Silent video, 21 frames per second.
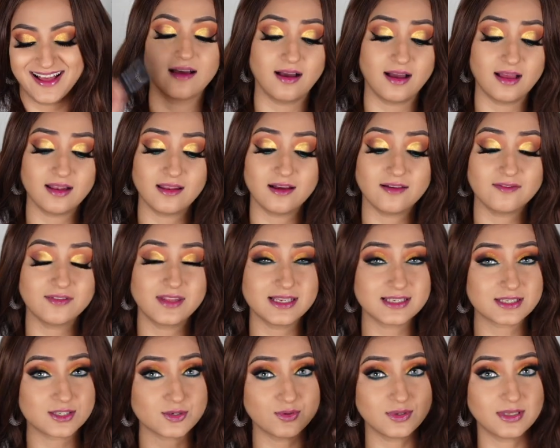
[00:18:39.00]
I love
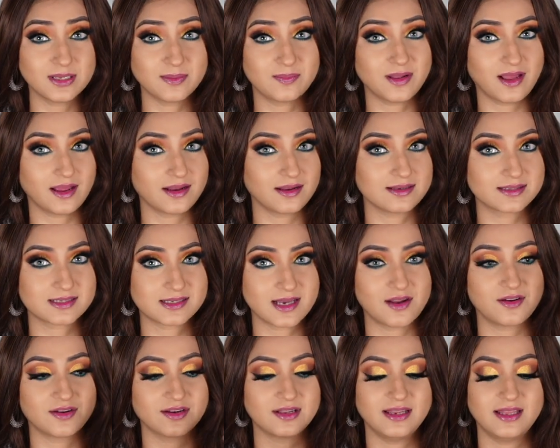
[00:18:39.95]
these two lip liners
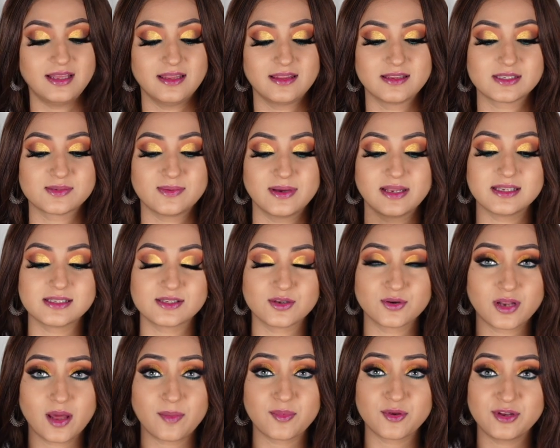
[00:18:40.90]
currently. This one is
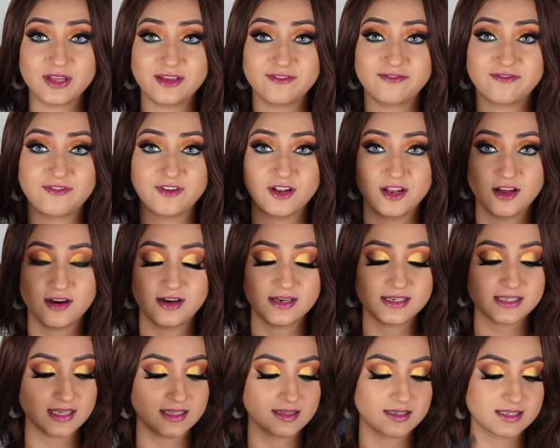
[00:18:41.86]
Huda Beauty
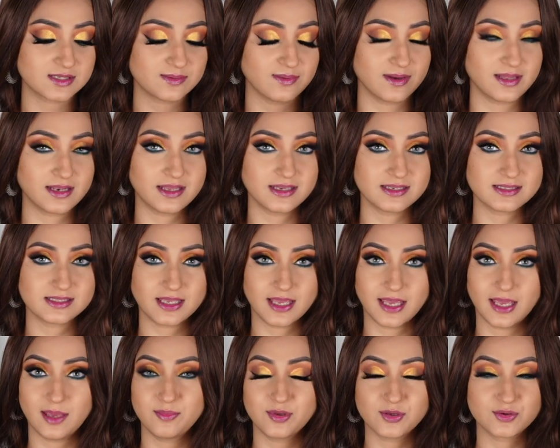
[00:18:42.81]
Flirt and this one is
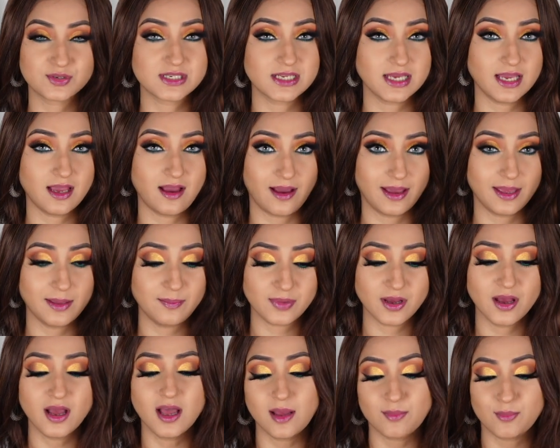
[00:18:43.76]
Kay Beauty Hype.
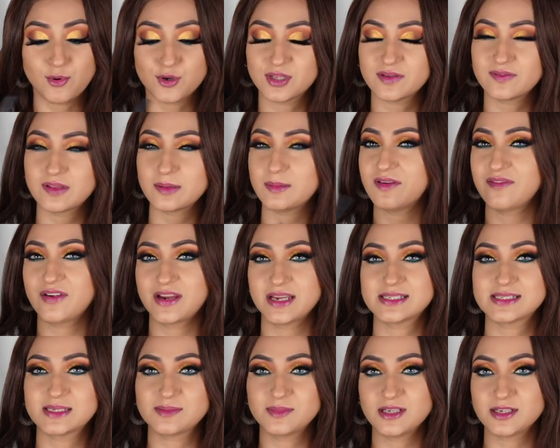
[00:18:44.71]
Both of them are
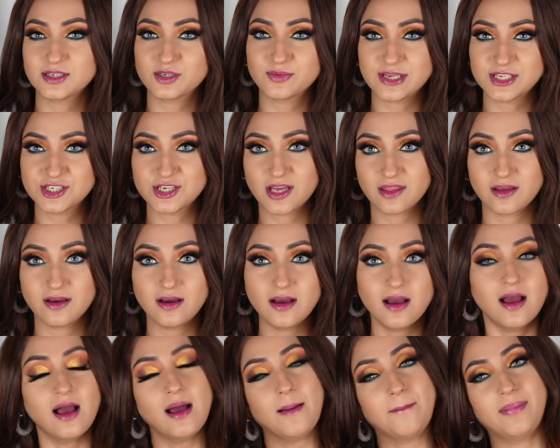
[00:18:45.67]
very similar to each
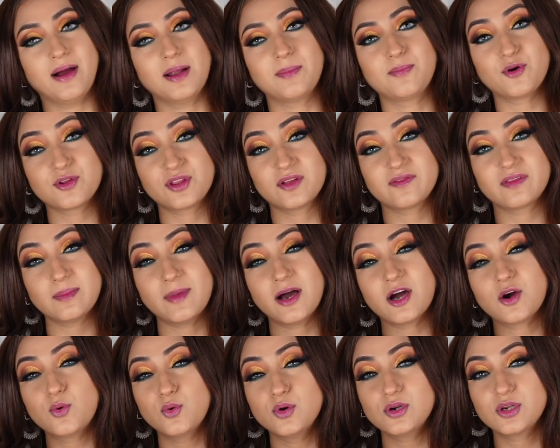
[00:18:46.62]
other, but both of them
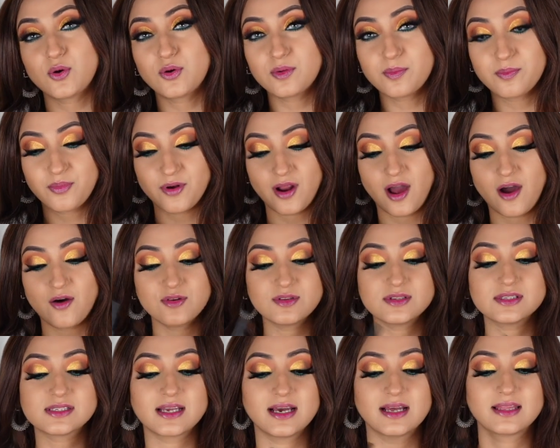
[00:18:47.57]
are cool tone
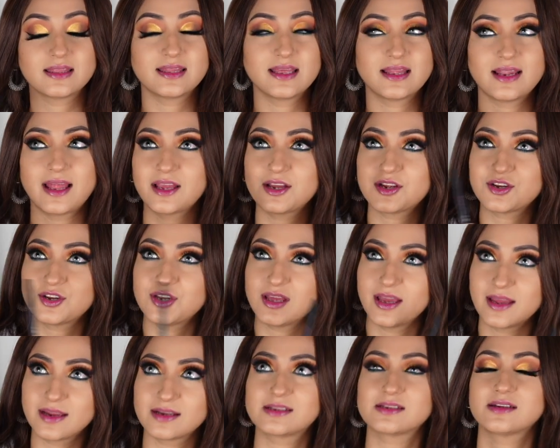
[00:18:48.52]
browns and they like
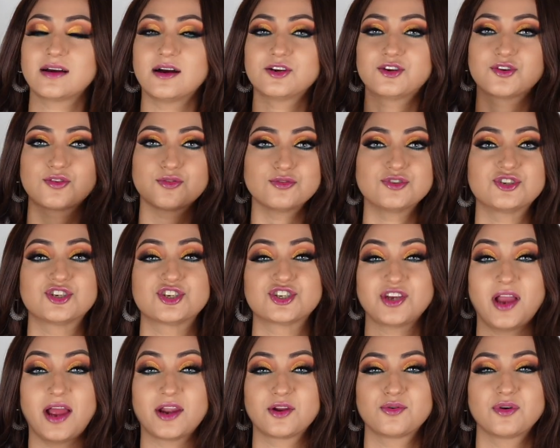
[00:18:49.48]
create a true
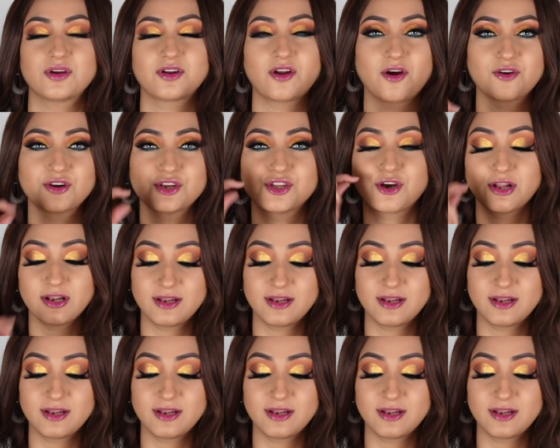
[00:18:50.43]
shadow around your